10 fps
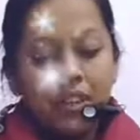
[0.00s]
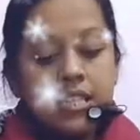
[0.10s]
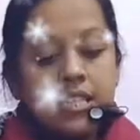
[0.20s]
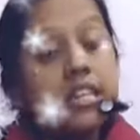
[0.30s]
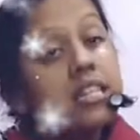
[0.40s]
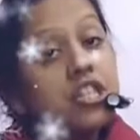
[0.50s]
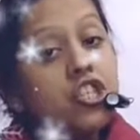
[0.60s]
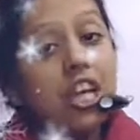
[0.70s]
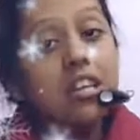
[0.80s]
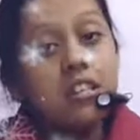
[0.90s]
The
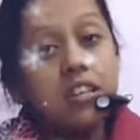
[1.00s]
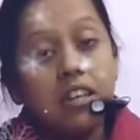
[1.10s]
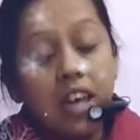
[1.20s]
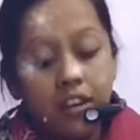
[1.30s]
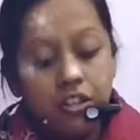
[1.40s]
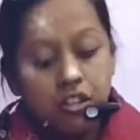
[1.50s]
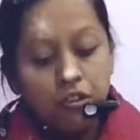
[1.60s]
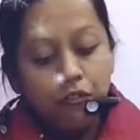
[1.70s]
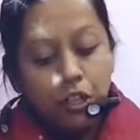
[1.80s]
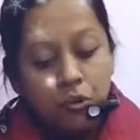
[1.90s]
sudden change in the
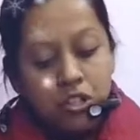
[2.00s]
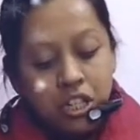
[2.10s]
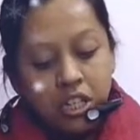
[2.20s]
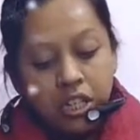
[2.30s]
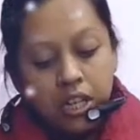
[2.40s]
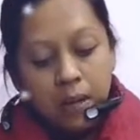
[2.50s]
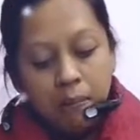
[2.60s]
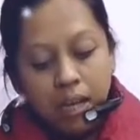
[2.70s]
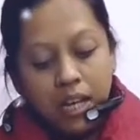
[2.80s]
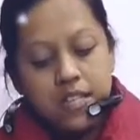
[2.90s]
character of Eugenie
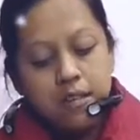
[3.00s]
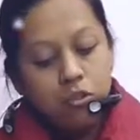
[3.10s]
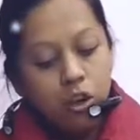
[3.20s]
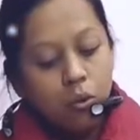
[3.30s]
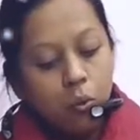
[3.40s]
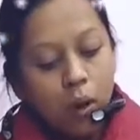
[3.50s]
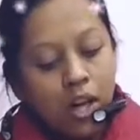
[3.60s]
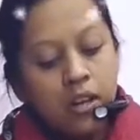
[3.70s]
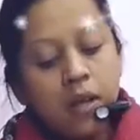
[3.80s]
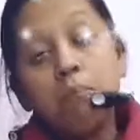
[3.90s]
makes him not
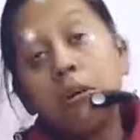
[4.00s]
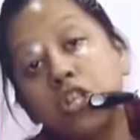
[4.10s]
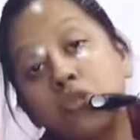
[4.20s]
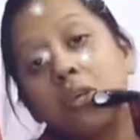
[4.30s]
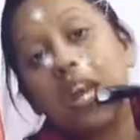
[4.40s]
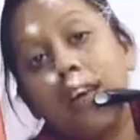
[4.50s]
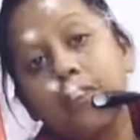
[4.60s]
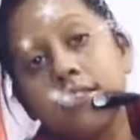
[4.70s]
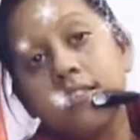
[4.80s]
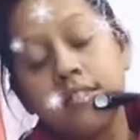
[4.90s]
one but two
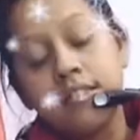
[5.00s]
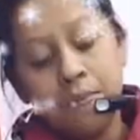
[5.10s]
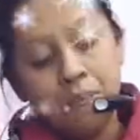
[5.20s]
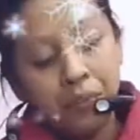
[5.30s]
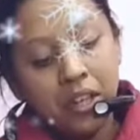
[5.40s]
characters.